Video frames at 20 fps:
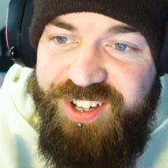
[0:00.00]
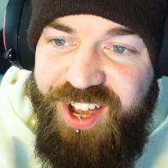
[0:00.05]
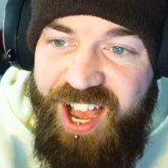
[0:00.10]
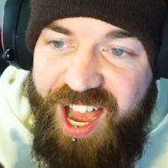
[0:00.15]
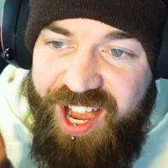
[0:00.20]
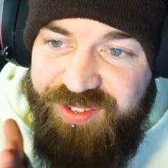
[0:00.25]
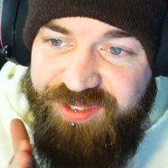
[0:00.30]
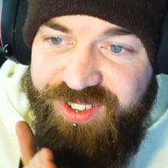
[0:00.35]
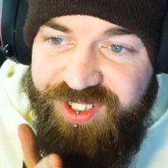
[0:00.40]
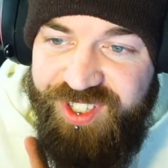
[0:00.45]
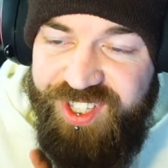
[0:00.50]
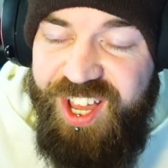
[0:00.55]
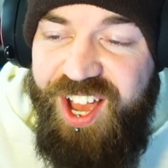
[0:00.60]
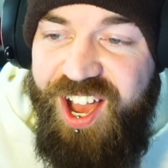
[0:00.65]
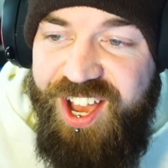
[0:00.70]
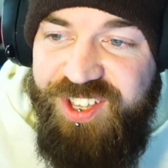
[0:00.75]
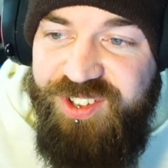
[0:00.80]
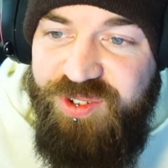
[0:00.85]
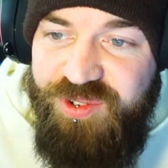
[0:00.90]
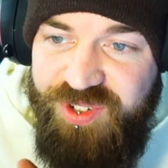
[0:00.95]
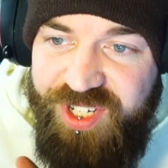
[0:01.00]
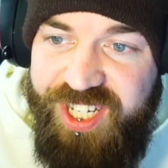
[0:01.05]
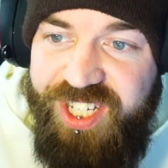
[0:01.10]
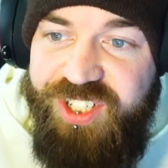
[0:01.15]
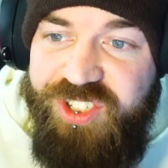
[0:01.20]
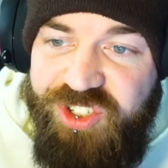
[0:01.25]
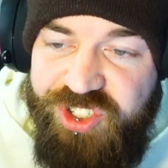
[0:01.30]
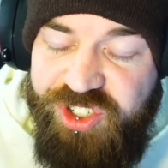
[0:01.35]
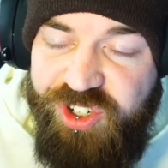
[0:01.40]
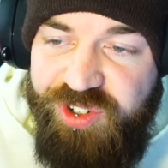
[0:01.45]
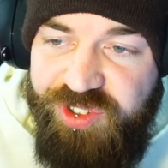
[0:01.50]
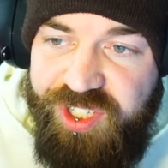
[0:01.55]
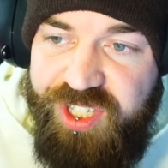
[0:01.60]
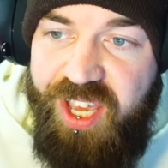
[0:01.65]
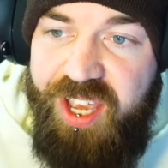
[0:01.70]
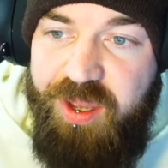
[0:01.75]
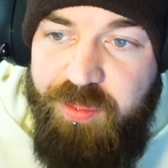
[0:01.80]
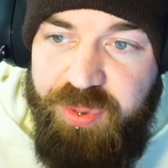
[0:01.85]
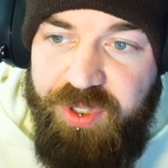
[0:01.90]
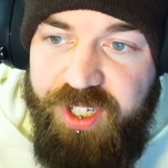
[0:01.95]
After that, you need to show the
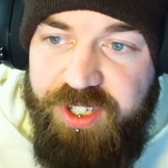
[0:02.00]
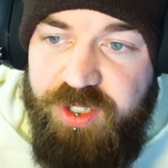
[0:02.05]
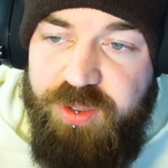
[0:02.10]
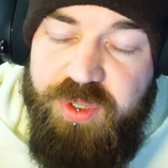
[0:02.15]
gameplay.